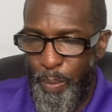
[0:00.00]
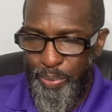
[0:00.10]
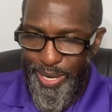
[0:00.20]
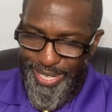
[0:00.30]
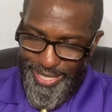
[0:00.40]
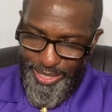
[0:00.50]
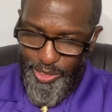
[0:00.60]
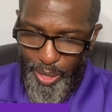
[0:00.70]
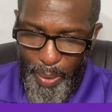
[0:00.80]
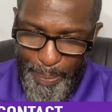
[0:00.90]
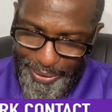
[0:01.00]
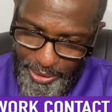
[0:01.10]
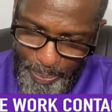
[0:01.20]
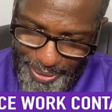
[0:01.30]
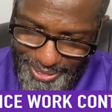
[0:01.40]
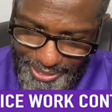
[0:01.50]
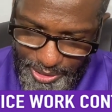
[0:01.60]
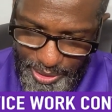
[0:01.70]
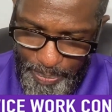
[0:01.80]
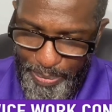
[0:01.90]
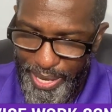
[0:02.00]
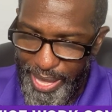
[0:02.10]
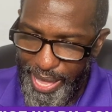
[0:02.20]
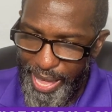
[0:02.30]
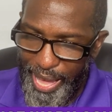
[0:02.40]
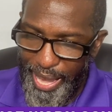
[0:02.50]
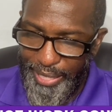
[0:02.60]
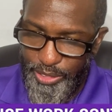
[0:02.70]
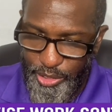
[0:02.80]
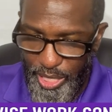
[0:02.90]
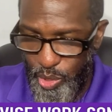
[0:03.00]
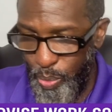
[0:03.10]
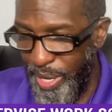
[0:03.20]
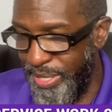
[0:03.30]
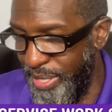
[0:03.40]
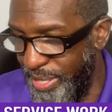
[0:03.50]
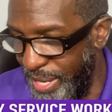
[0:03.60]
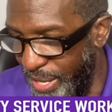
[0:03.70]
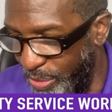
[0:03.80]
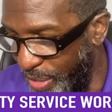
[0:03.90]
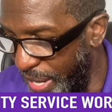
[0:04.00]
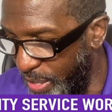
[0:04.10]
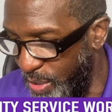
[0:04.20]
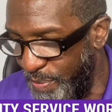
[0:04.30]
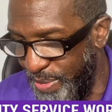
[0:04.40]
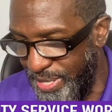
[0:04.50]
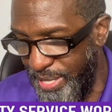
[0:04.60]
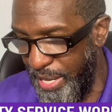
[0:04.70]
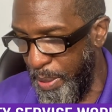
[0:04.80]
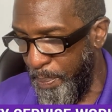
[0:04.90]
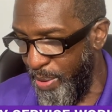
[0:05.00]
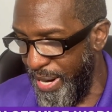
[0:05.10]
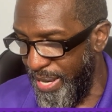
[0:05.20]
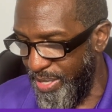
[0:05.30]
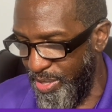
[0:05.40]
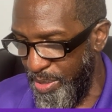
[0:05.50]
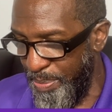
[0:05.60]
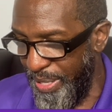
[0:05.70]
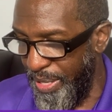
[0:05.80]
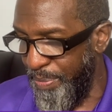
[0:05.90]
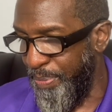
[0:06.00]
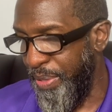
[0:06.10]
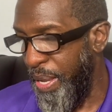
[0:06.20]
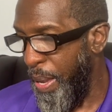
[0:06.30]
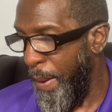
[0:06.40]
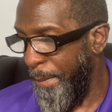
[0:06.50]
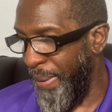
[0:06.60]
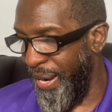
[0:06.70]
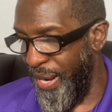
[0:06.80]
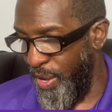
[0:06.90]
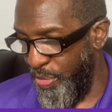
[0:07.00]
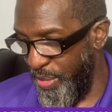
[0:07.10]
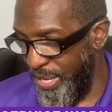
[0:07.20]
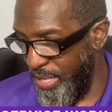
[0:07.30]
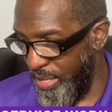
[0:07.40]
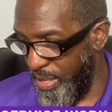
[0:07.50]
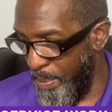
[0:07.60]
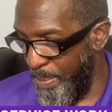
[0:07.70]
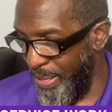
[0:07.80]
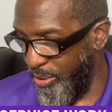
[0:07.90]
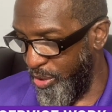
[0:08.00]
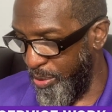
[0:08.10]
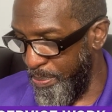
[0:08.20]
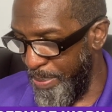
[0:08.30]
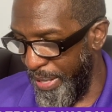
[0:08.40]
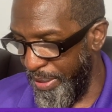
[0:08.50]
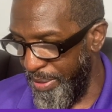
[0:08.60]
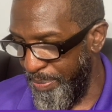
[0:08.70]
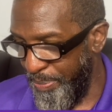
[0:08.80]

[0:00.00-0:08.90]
praises. Shalom, Bishop and leadership. I just want to say thank you for sending prayers to me. My health is much better.